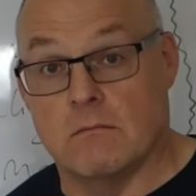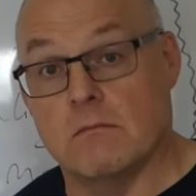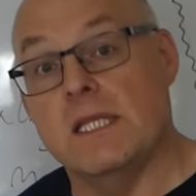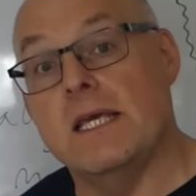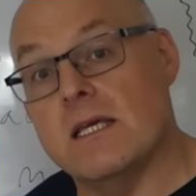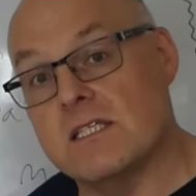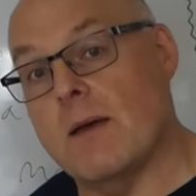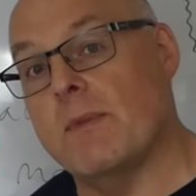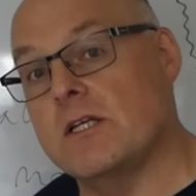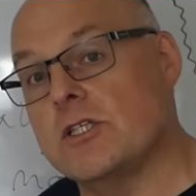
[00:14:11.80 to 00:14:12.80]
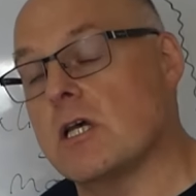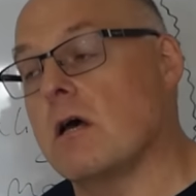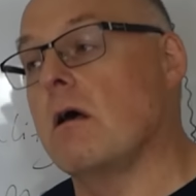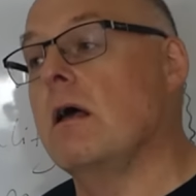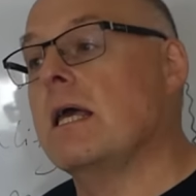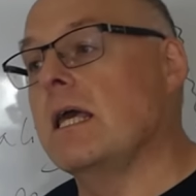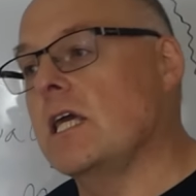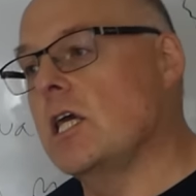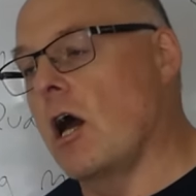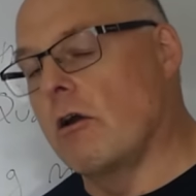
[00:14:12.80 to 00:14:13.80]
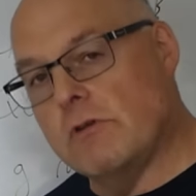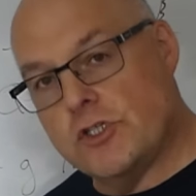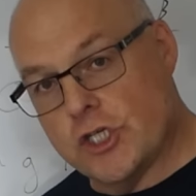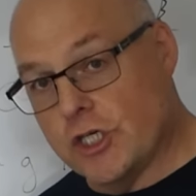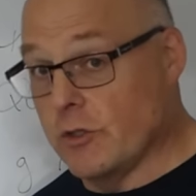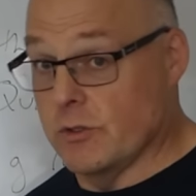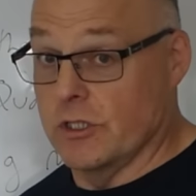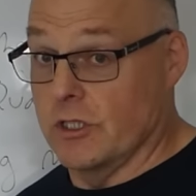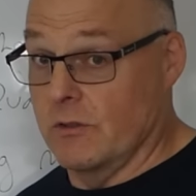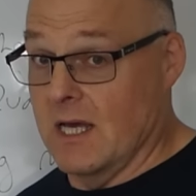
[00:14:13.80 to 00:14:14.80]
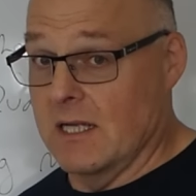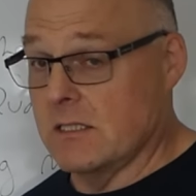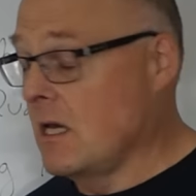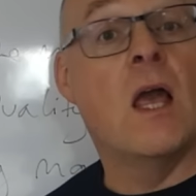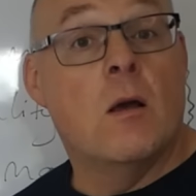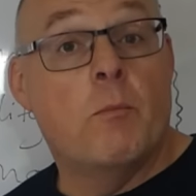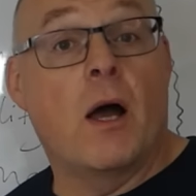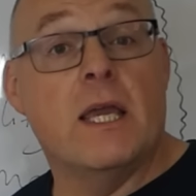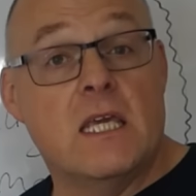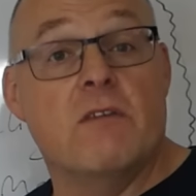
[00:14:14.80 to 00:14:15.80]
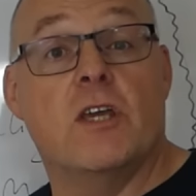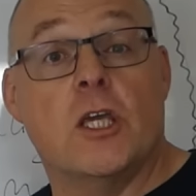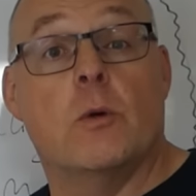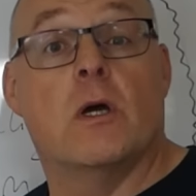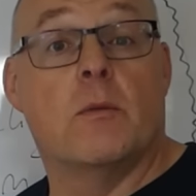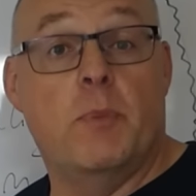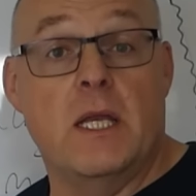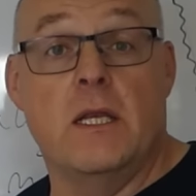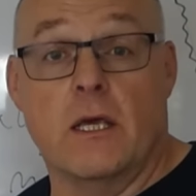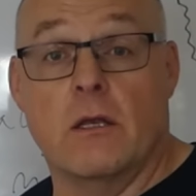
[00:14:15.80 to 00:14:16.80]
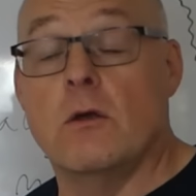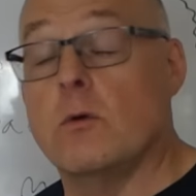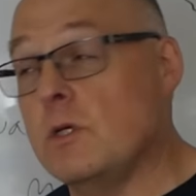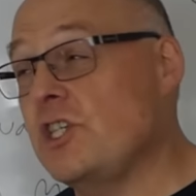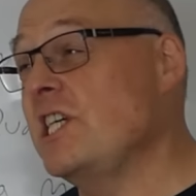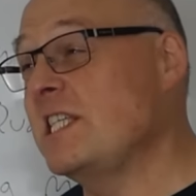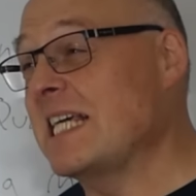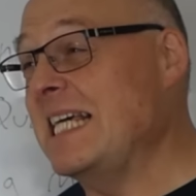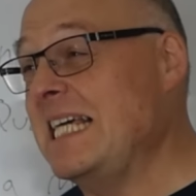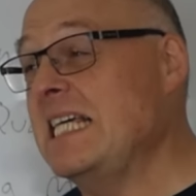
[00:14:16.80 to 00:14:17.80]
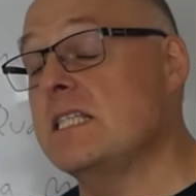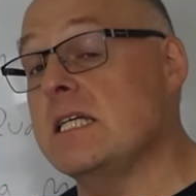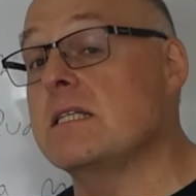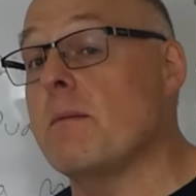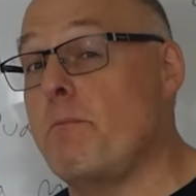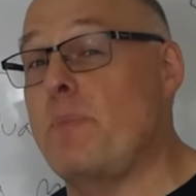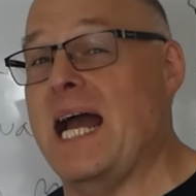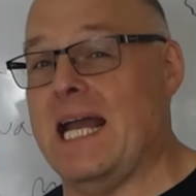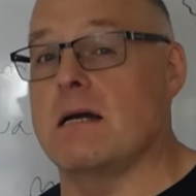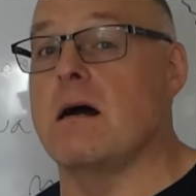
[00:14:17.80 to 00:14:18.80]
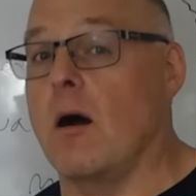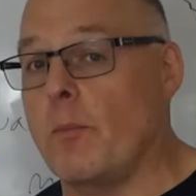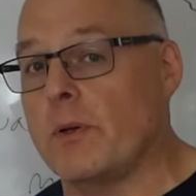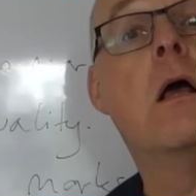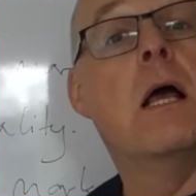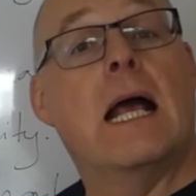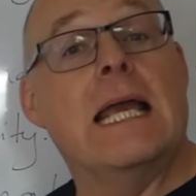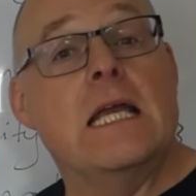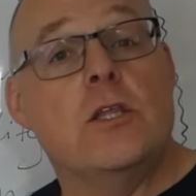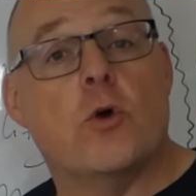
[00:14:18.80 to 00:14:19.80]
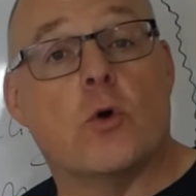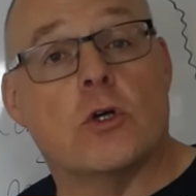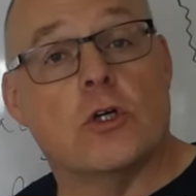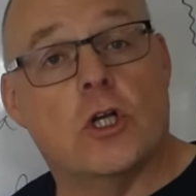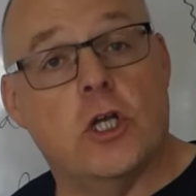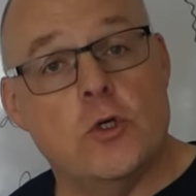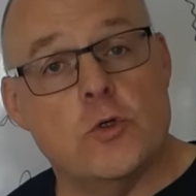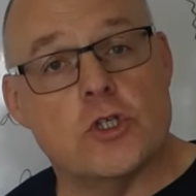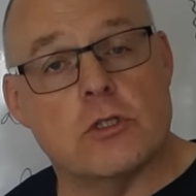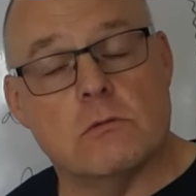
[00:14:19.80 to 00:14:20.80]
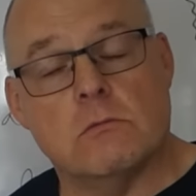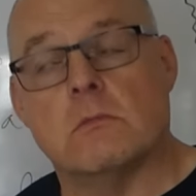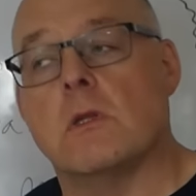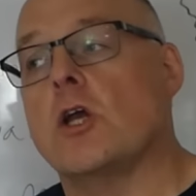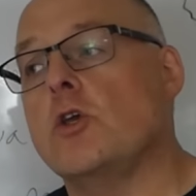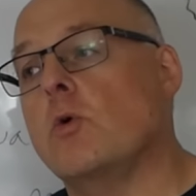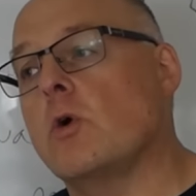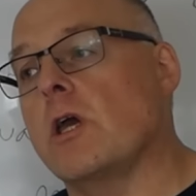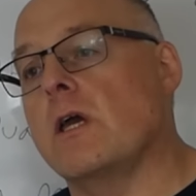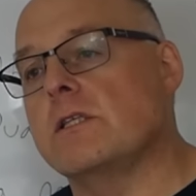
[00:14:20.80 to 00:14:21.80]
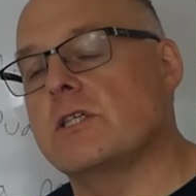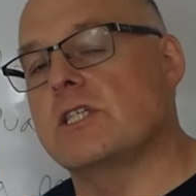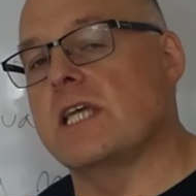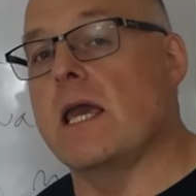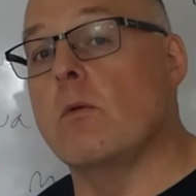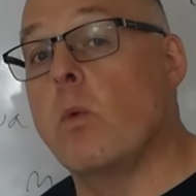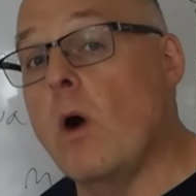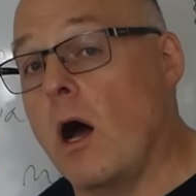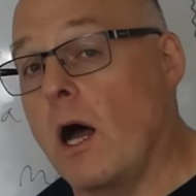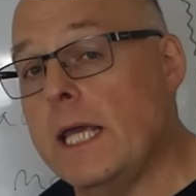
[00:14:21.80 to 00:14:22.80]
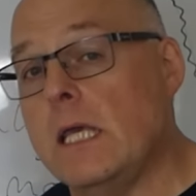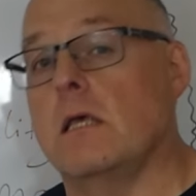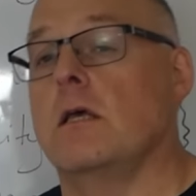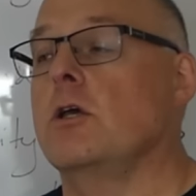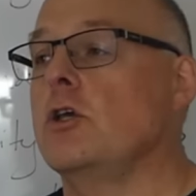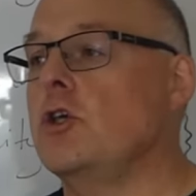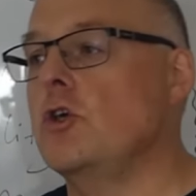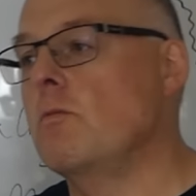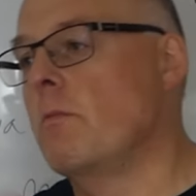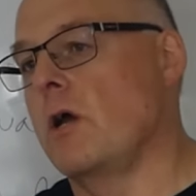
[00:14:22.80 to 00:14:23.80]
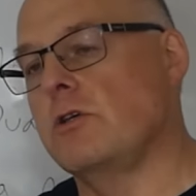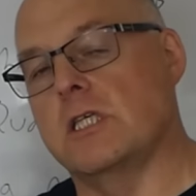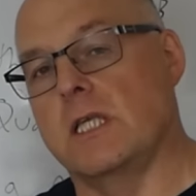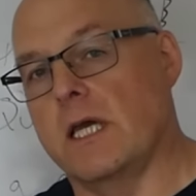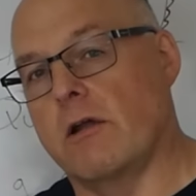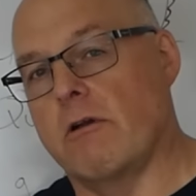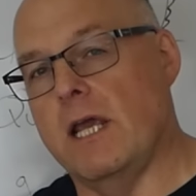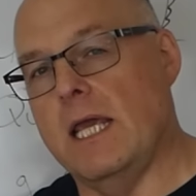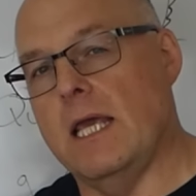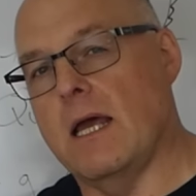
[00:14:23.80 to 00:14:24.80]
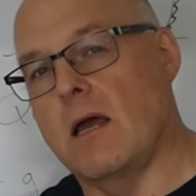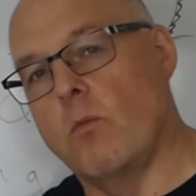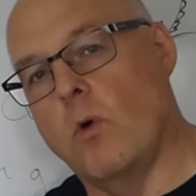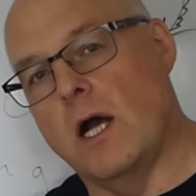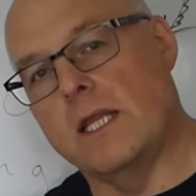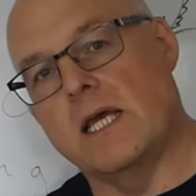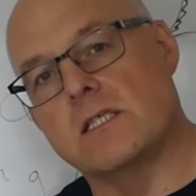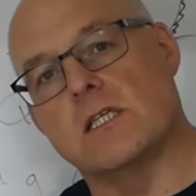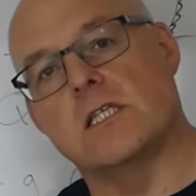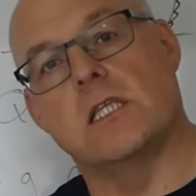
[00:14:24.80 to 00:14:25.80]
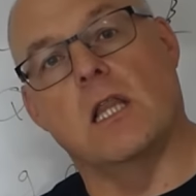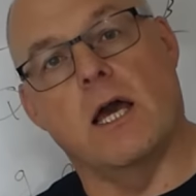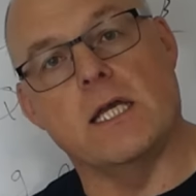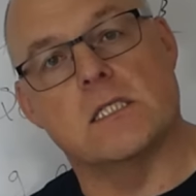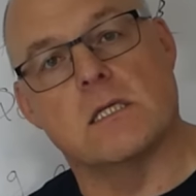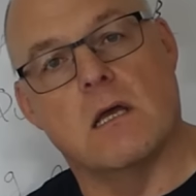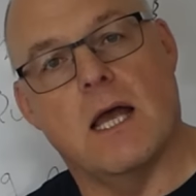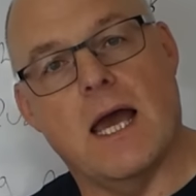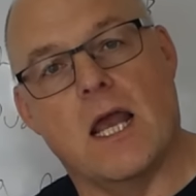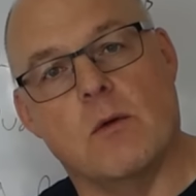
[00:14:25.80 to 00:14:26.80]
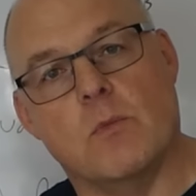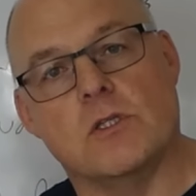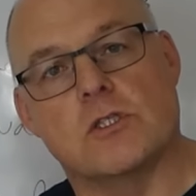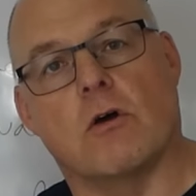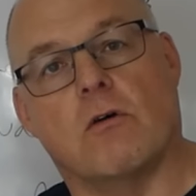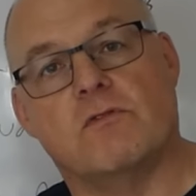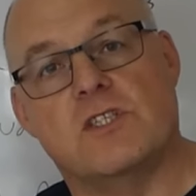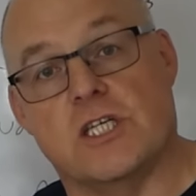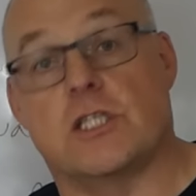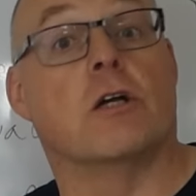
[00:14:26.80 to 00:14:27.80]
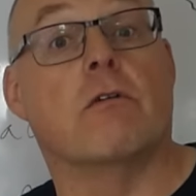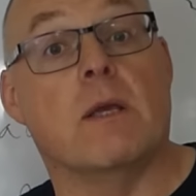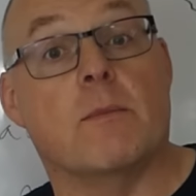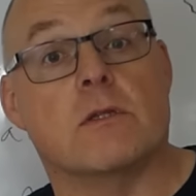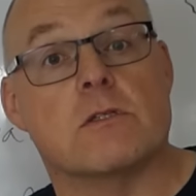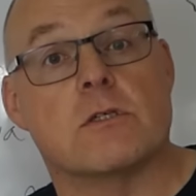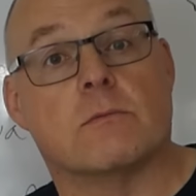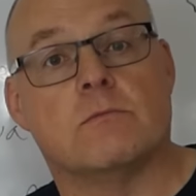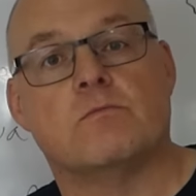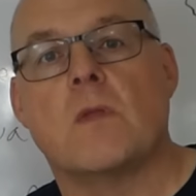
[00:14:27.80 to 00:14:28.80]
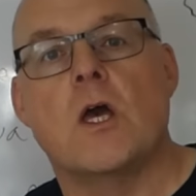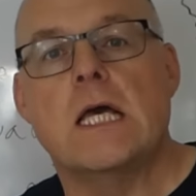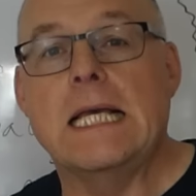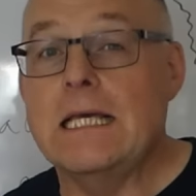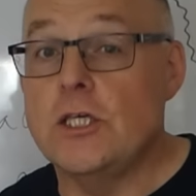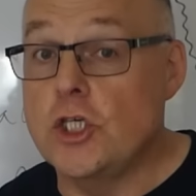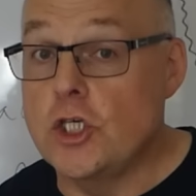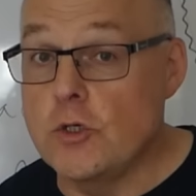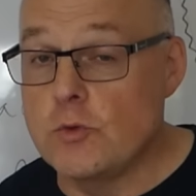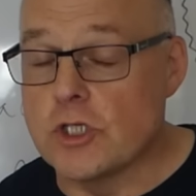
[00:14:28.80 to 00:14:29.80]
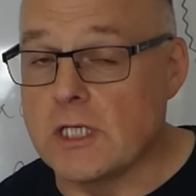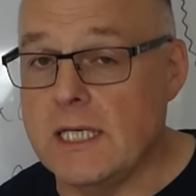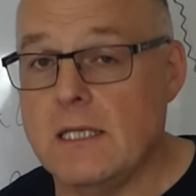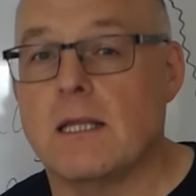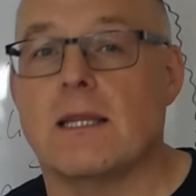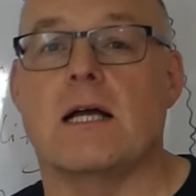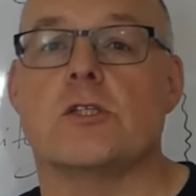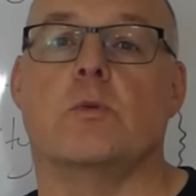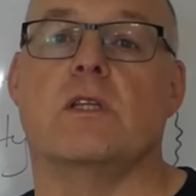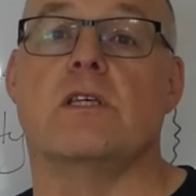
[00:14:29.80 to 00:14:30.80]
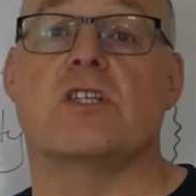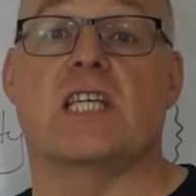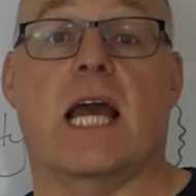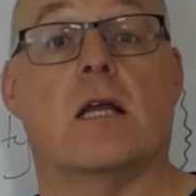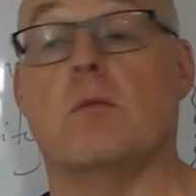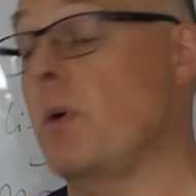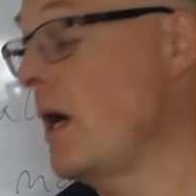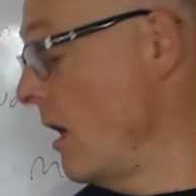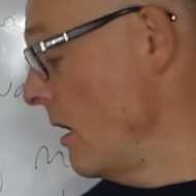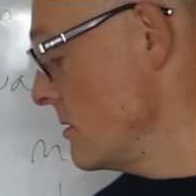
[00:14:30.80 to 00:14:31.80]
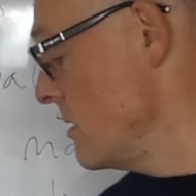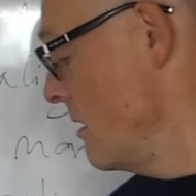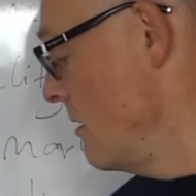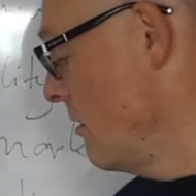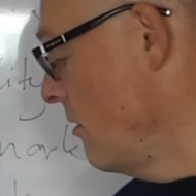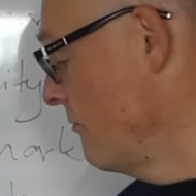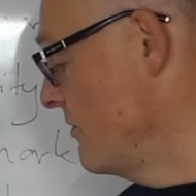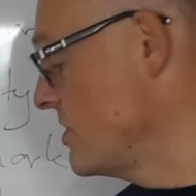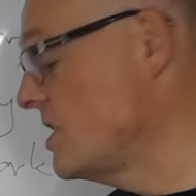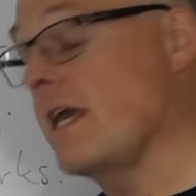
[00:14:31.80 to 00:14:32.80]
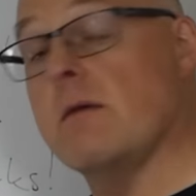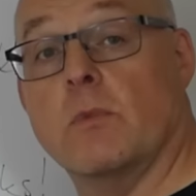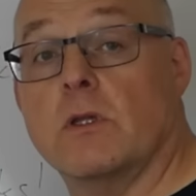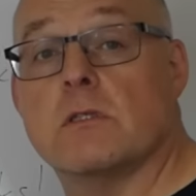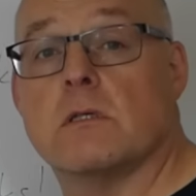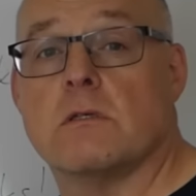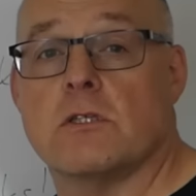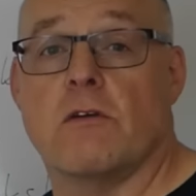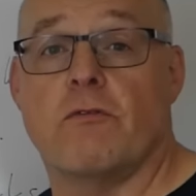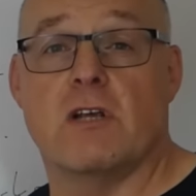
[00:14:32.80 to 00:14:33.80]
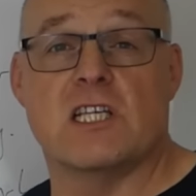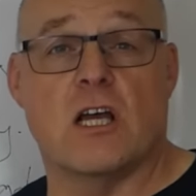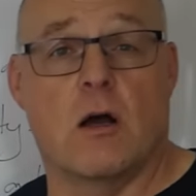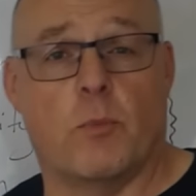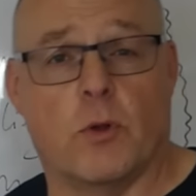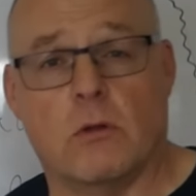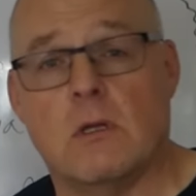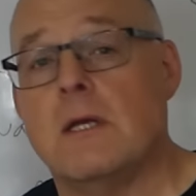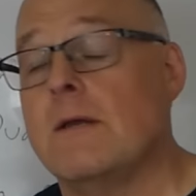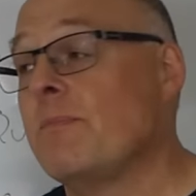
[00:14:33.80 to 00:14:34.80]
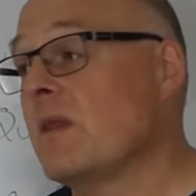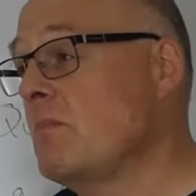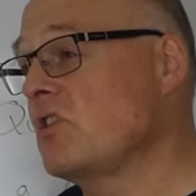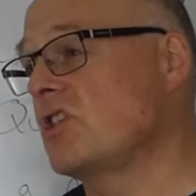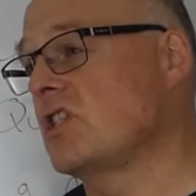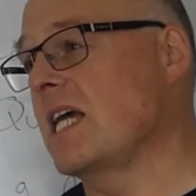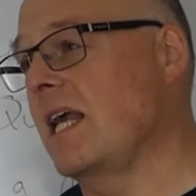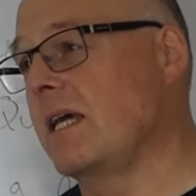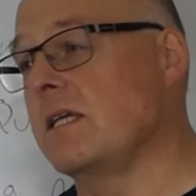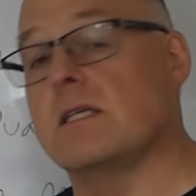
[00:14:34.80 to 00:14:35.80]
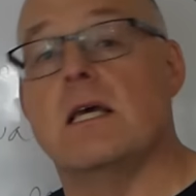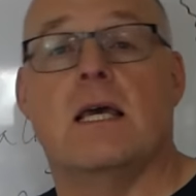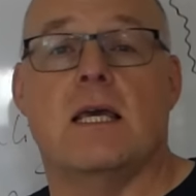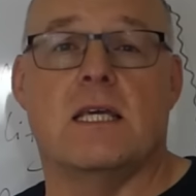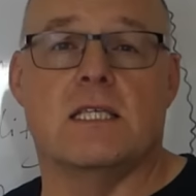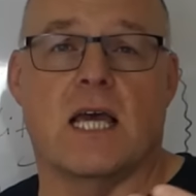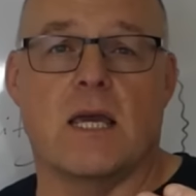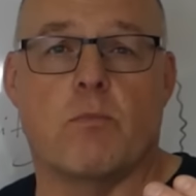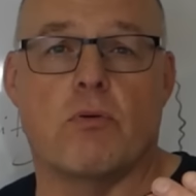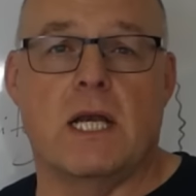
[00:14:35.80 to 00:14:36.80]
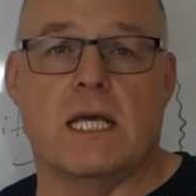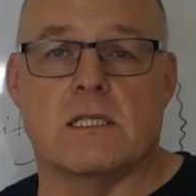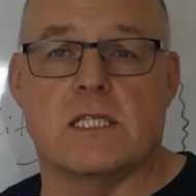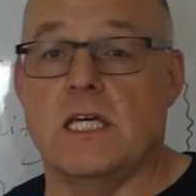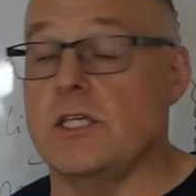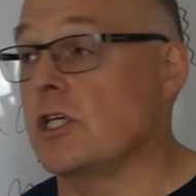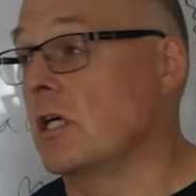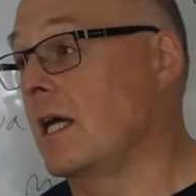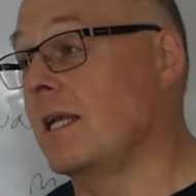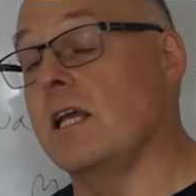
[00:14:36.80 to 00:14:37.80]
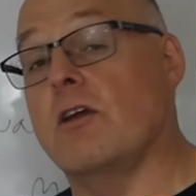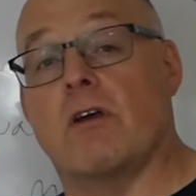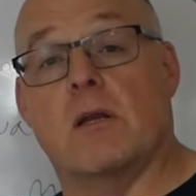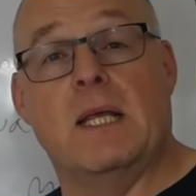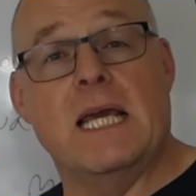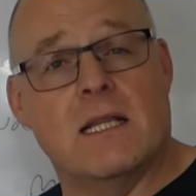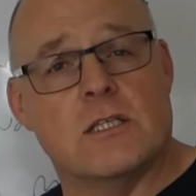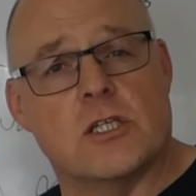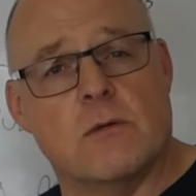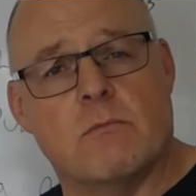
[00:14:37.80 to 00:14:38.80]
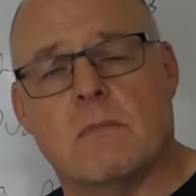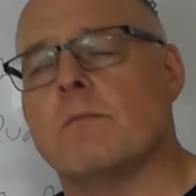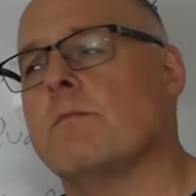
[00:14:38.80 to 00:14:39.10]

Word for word: The examiners are encouraging you to do that by giving you an opinion which is easy to back up. In your conclusion, you're going to say why you mostly agree and why there's a slight element of disagreement usually that's with the second part of the statement. So for example, Mr. Salles is a brilliant teacher and incredibly handsome.